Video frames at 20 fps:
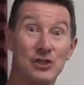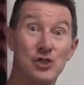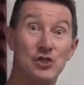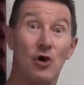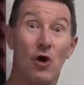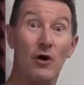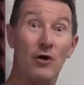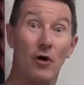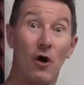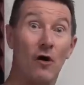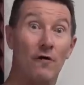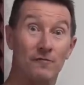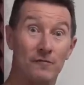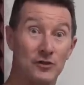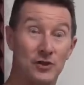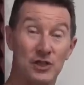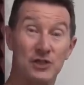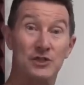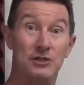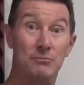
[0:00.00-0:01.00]
shot of
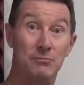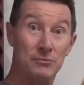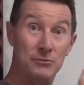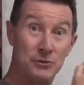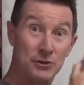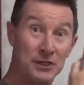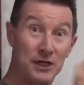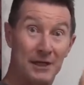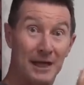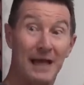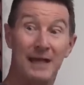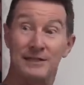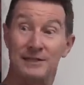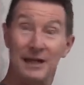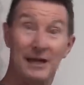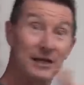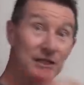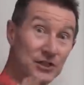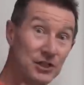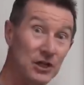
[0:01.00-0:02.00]
just today's
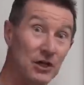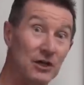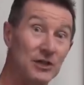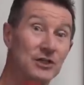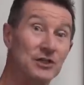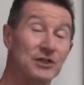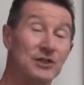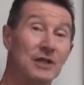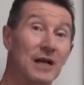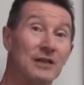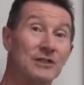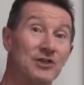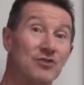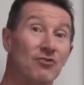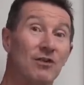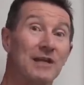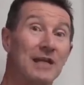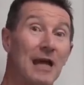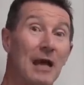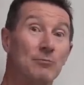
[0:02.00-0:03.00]
energy. I just
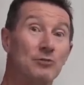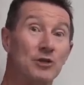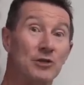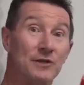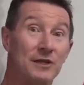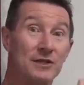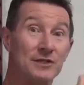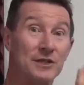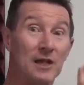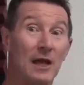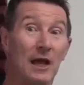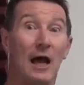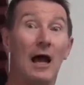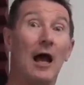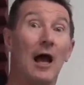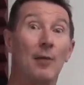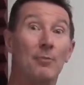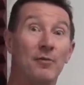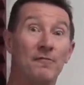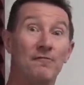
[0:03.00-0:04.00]
screen captured this
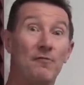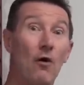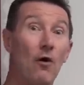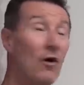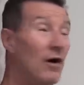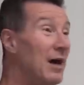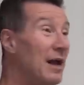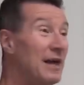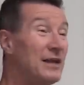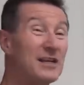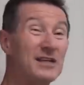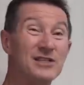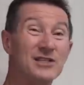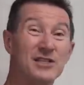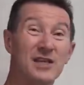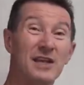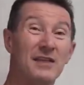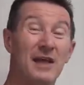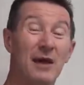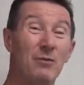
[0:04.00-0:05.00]
before, and you can
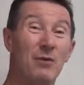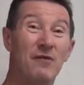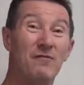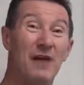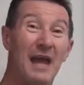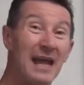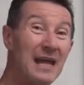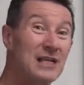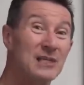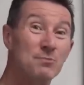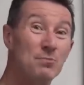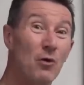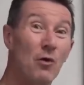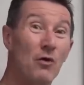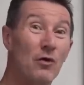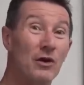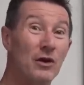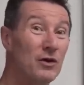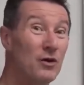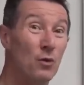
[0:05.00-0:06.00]
see that we've
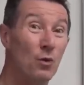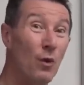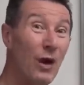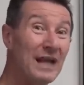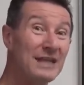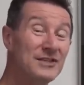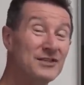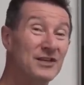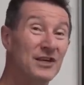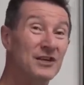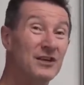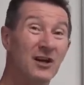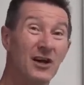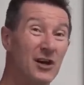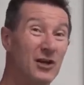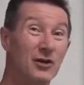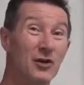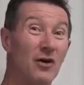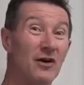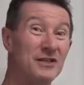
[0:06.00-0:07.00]
exported, wasted
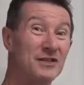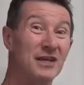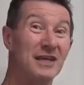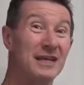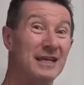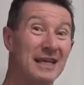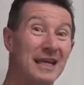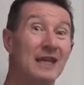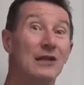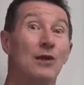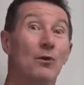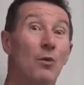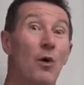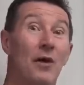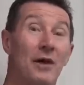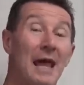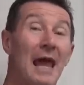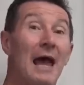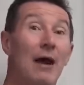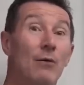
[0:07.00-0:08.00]
19
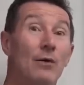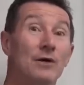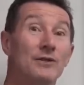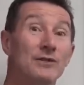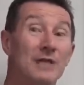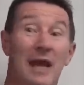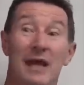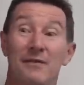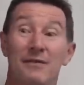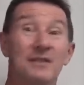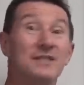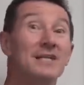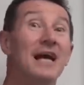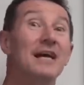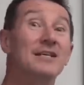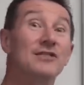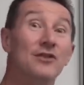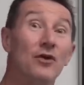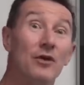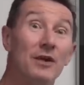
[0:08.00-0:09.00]
kilowatt hours, and the
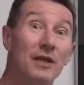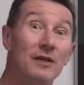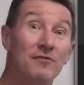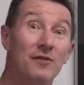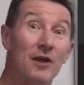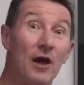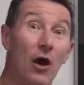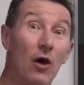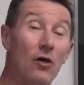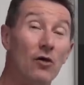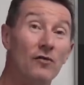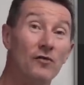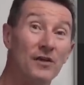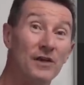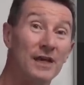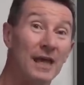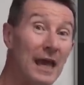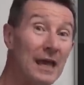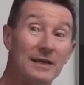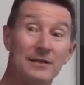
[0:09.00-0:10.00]
day's not even over
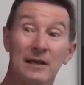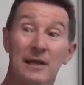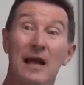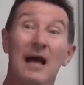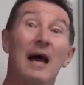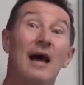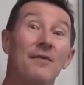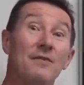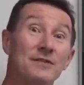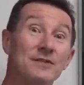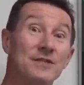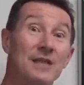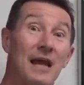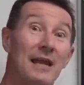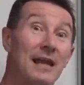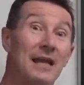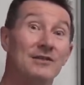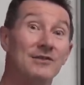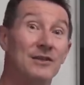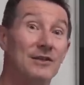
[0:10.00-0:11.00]
yet. The
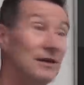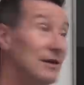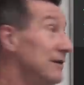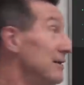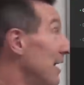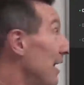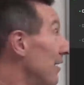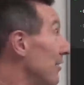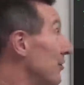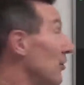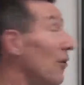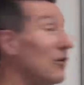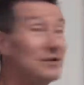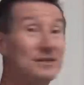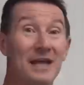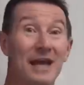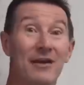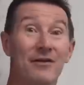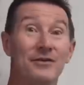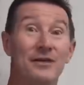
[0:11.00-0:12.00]
sun hasn't, you know, gone
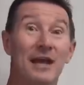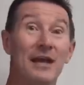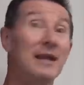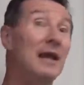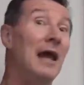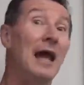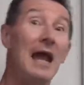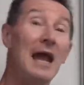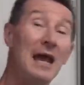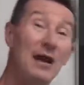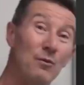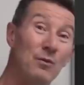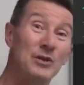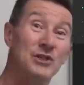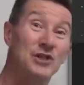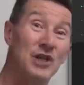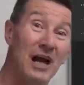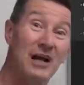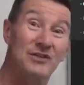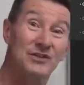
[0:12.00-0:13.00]
down yet, and we
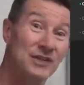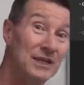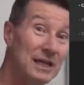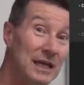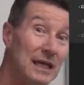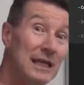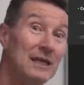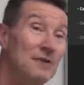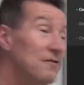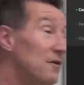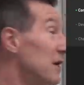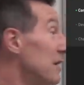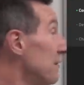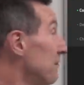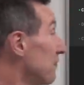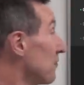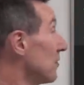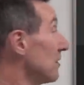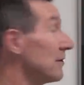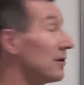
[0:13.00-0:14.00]
charged the EV
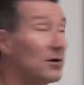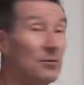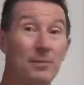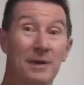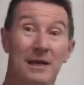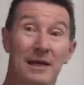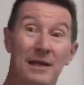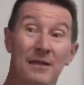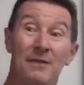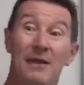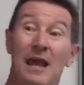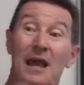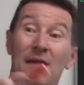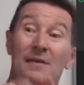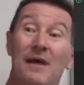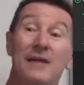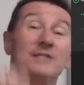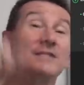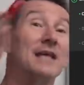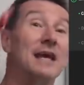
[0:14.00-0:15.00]
for a little bit in there.
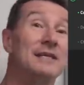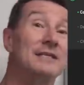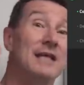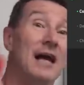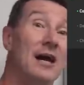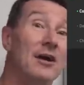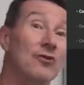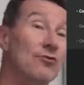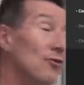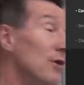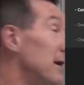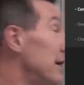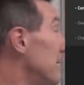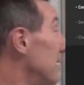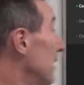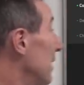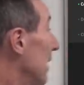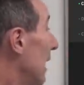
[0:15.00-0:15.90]
That's that green